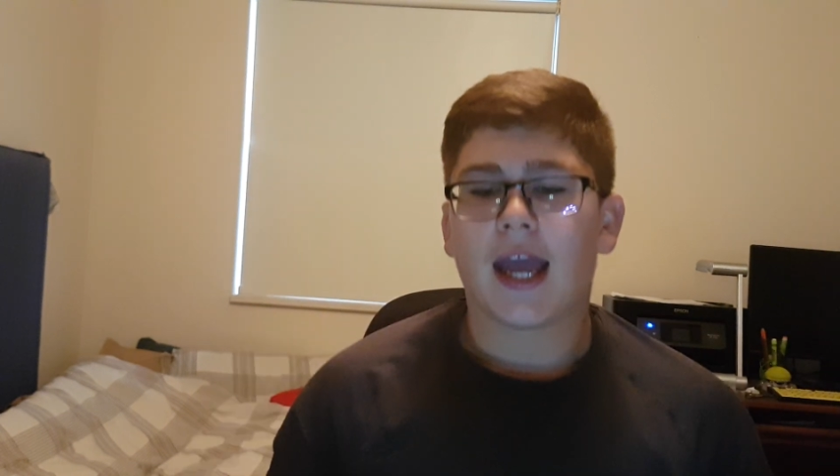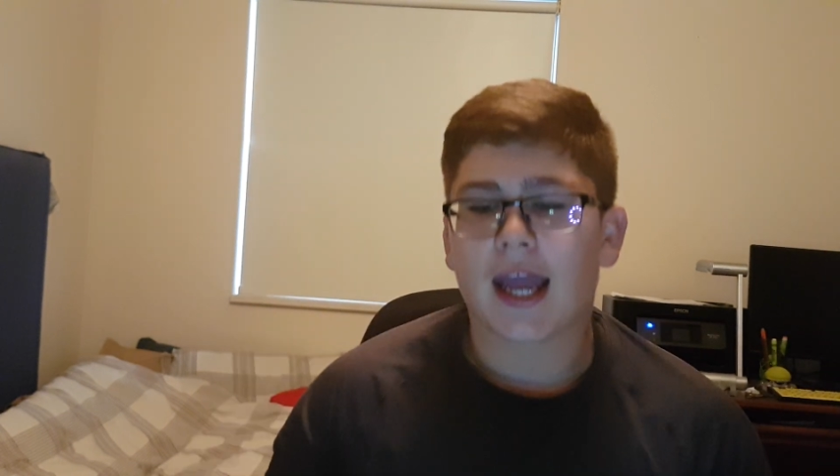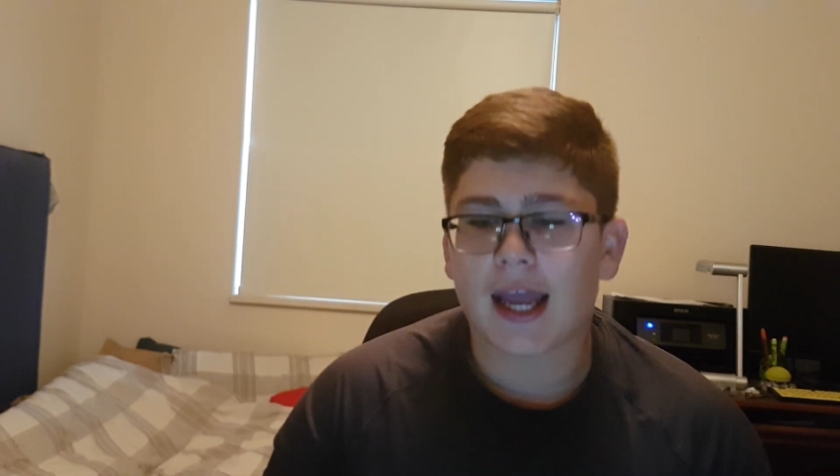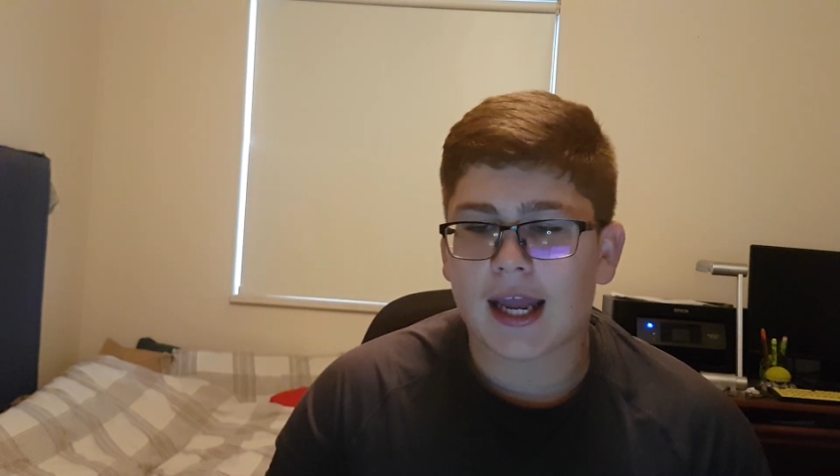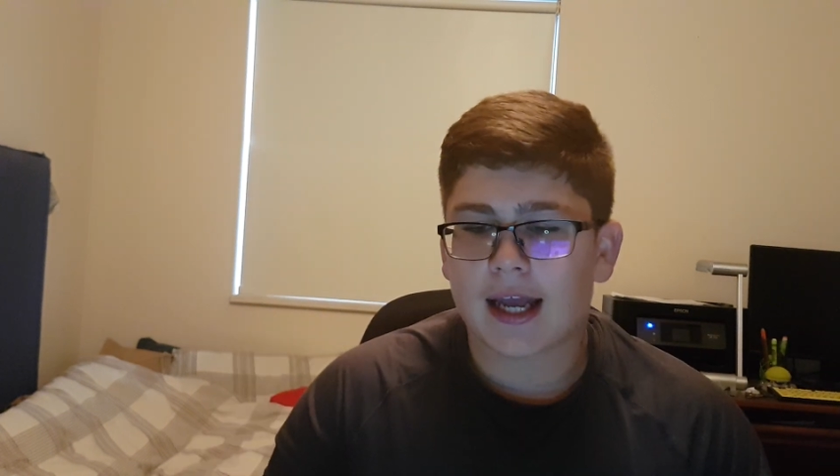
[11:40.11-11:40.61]

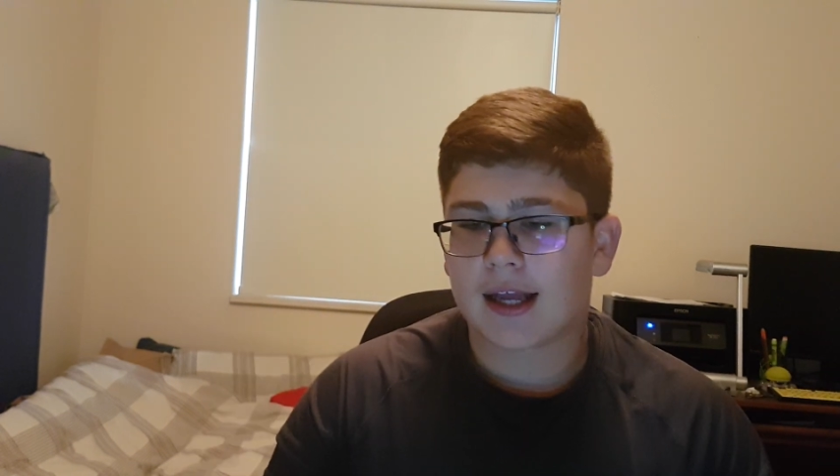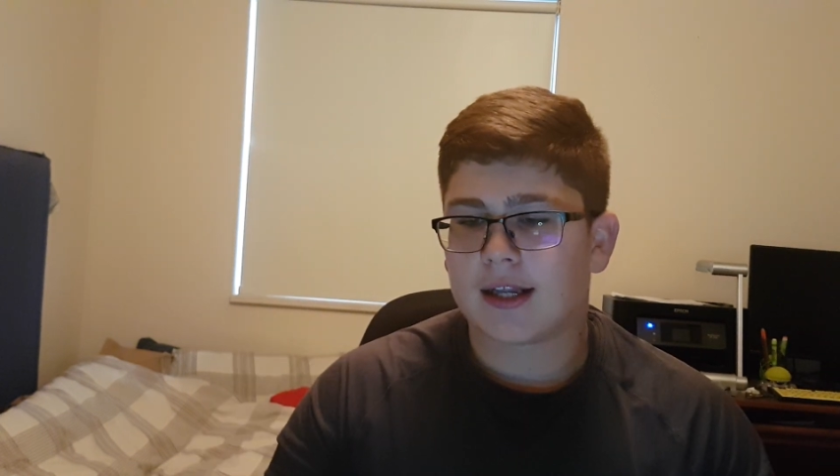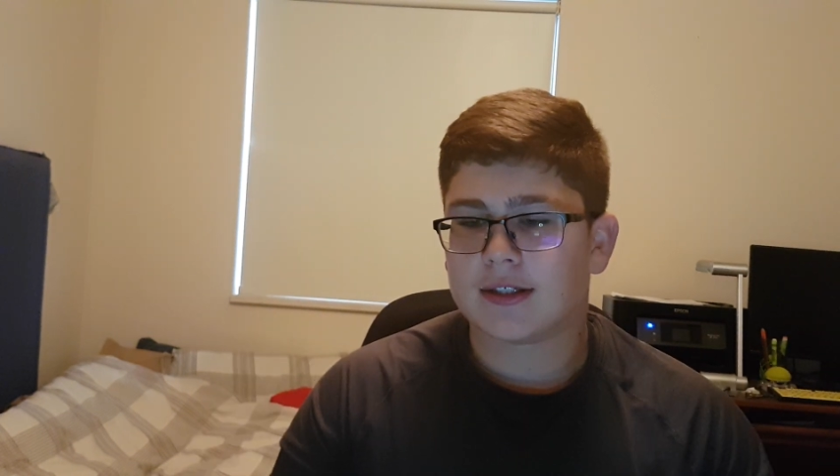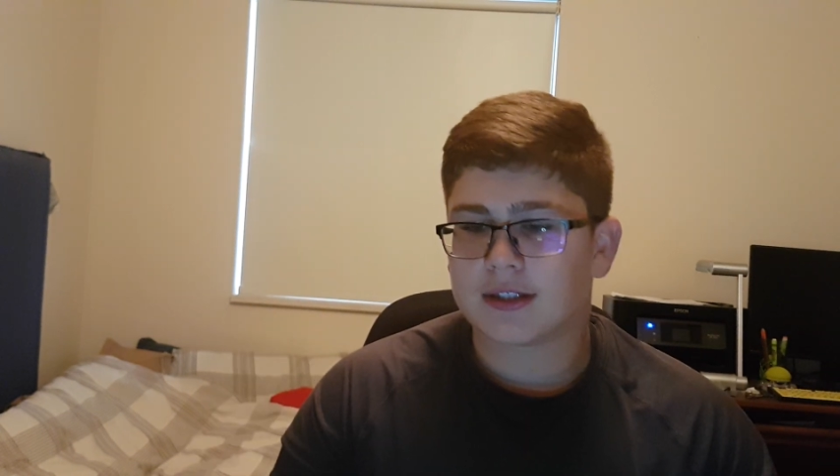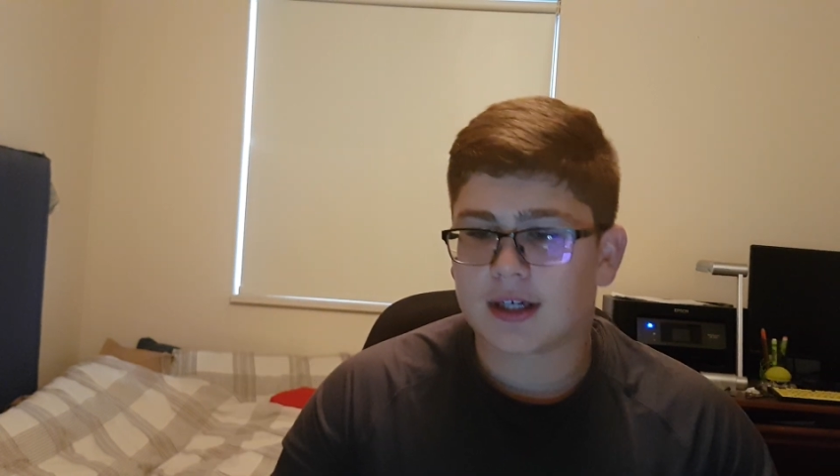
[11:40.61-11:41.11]

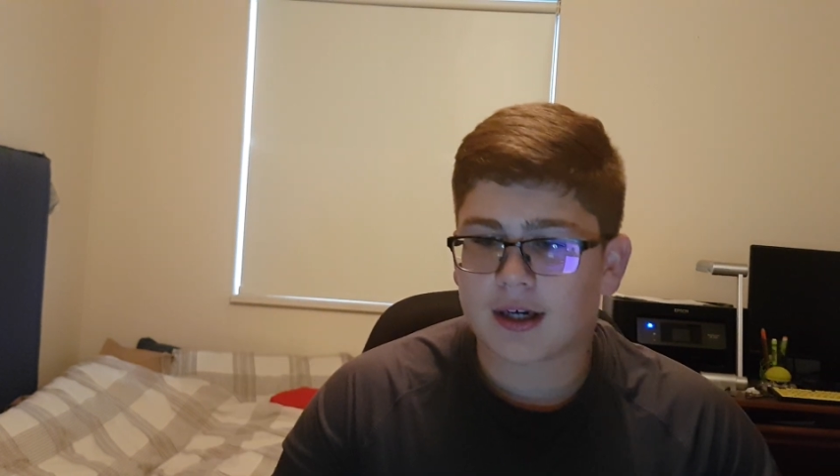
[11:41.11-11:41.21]
and